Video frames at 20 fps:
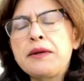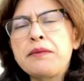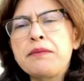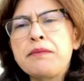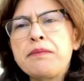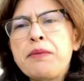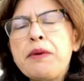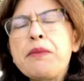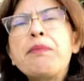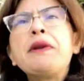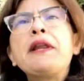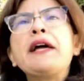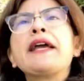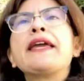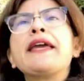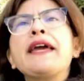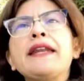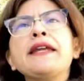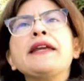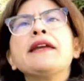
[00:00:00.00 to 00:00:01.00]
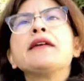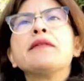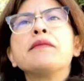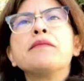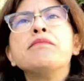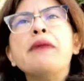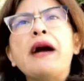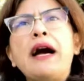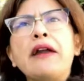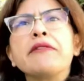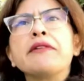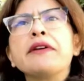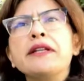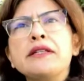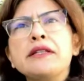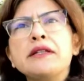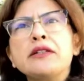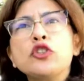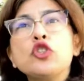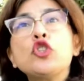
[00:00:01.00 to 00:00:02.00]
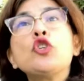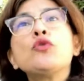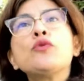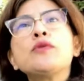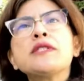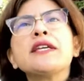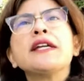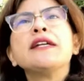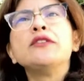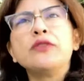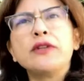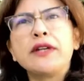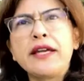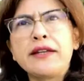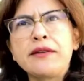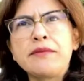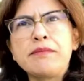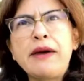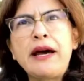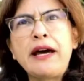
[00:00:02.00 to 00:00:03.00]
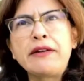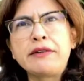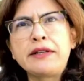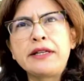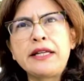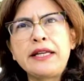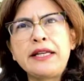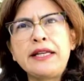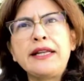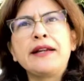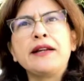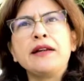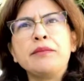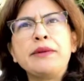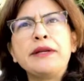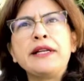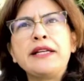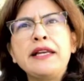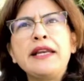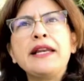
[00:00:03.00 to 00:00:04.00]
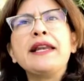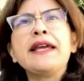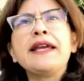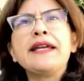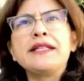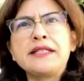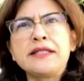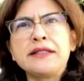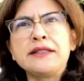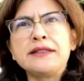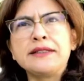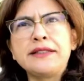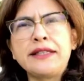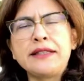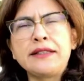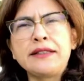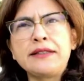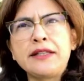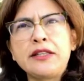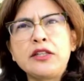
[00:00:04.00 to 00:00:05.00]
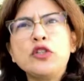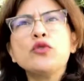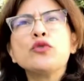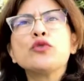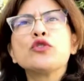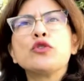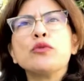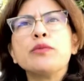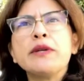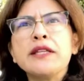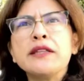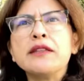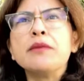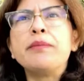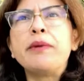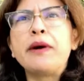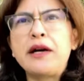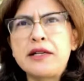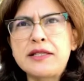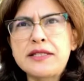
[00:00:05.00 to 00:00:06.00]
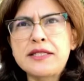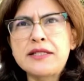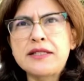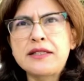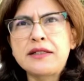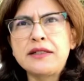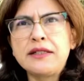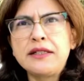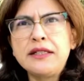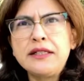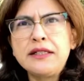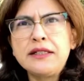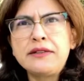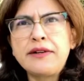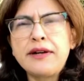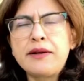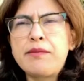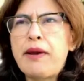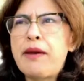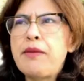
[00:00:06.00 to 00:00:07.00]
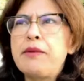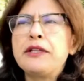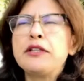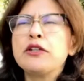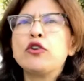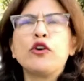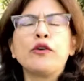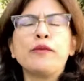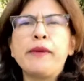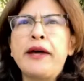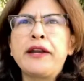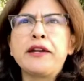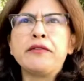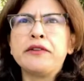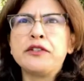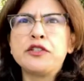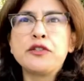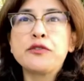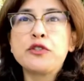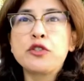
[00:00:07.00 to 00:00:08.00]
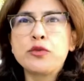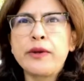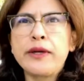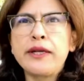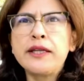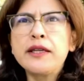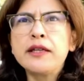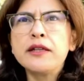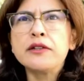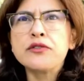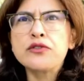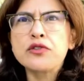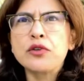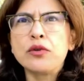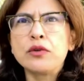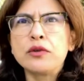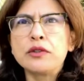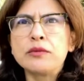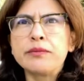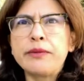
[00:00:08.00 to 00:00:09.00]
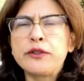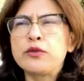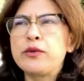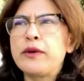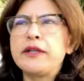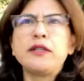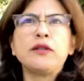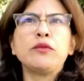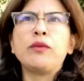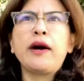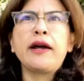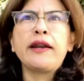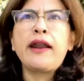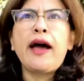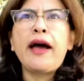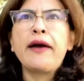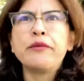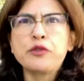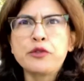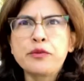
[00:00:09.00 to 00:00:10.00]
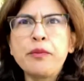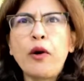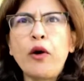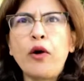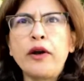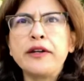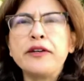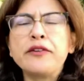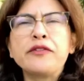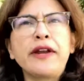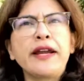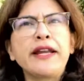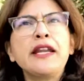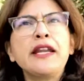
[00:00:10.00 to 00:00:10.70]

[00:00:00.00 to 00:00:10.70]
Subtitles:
people are getting married, choosing to get married a little bit later than used to be in the past. Right? My mother got married when she was 20 years old. By 21, I was born, right?